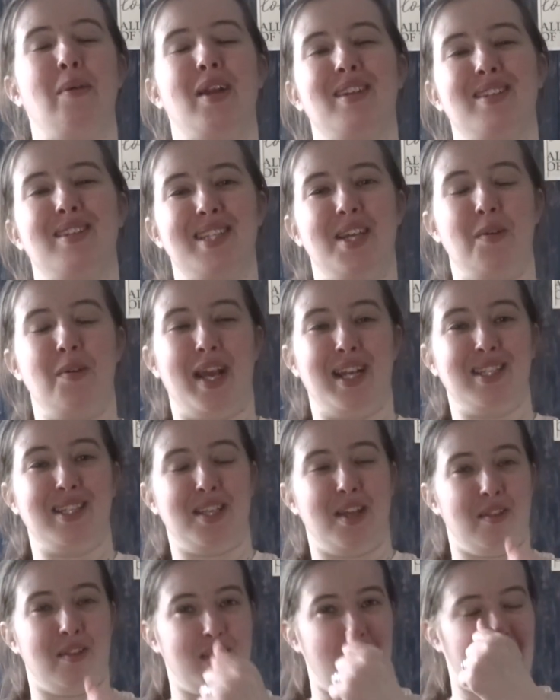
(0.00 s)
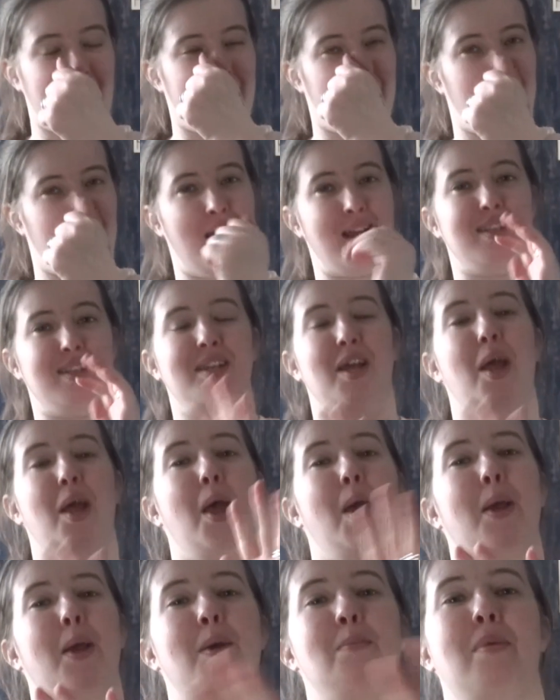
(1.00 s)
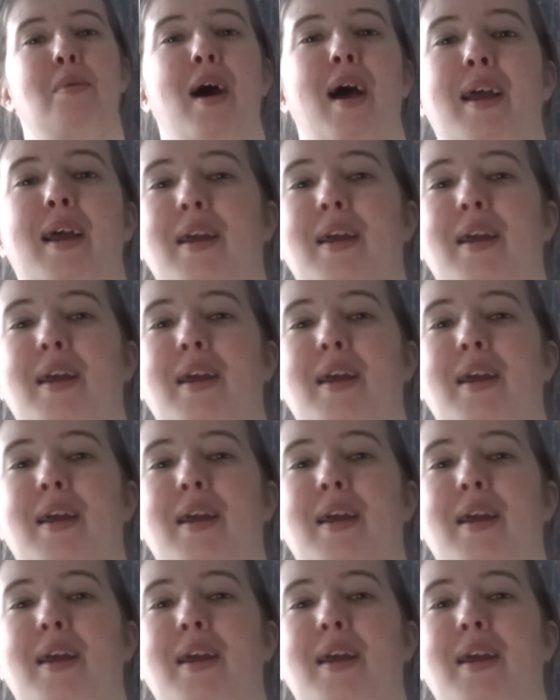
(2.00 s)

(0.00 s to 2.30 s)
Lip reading: and I'll see you again soon. Thank you and goodbye.